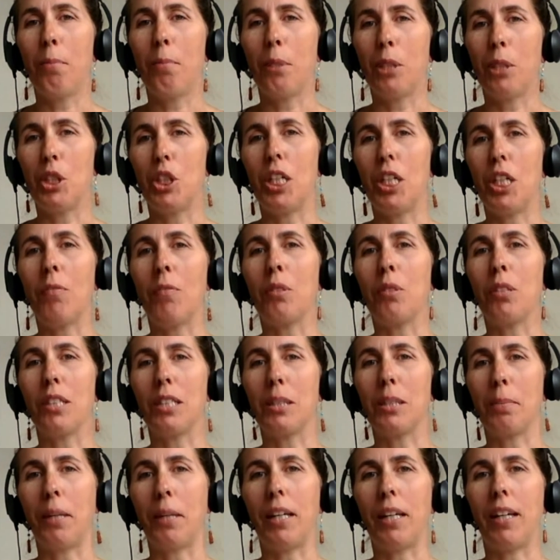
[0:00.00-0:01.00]
But generally
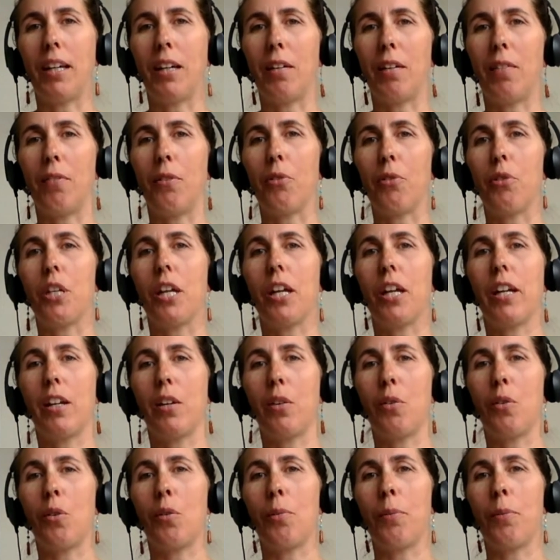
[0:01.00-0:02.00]
speaking, if you're
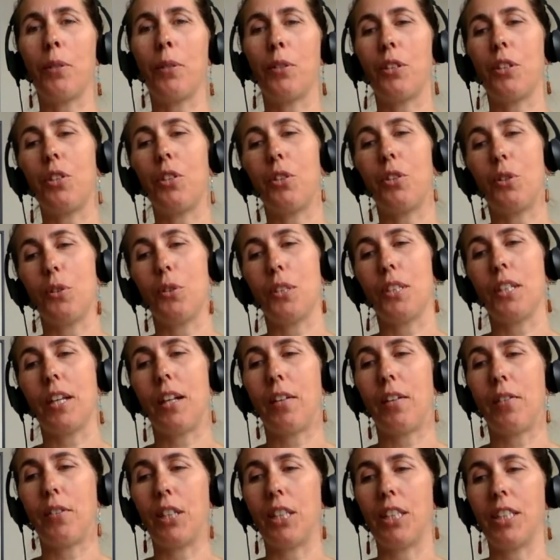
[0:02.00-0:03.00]
taking hormones and you do
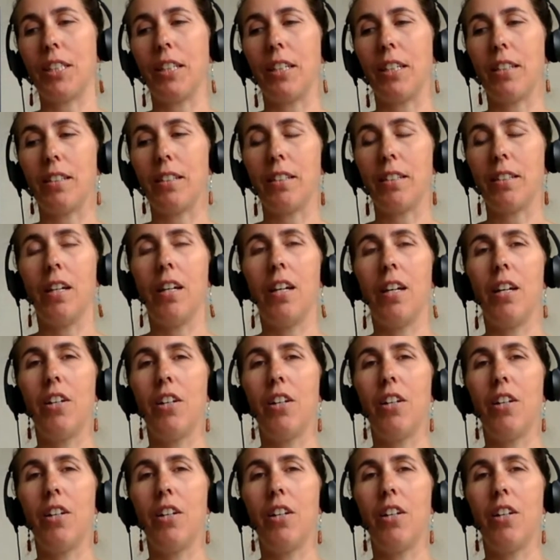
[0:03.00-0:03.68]
salivary tests,